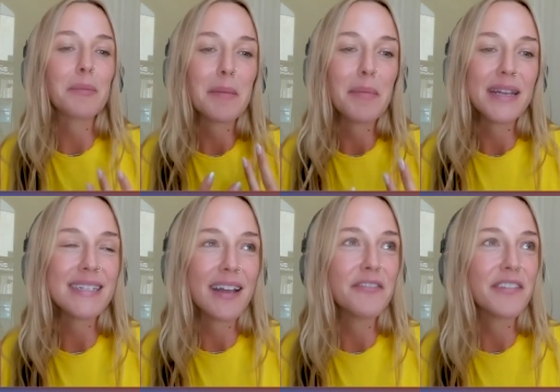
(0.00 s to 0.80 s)
my best
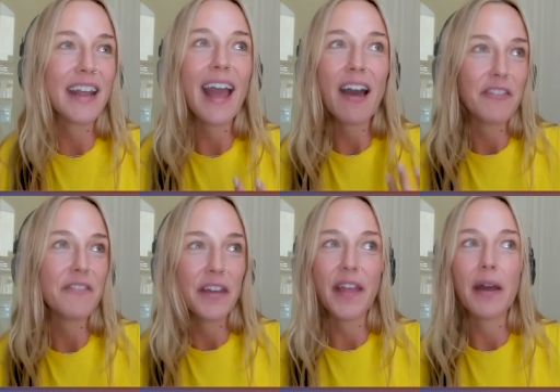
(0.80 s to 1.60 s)
self, and I haven't
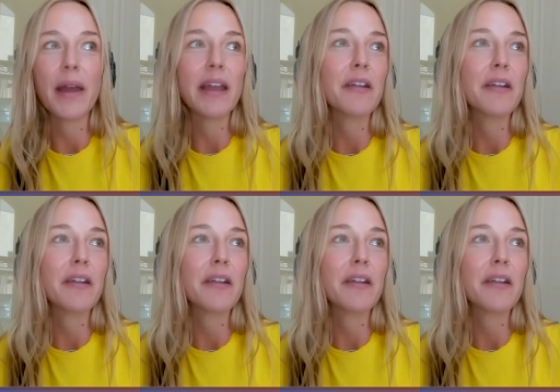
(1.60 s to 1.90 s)
felt that way,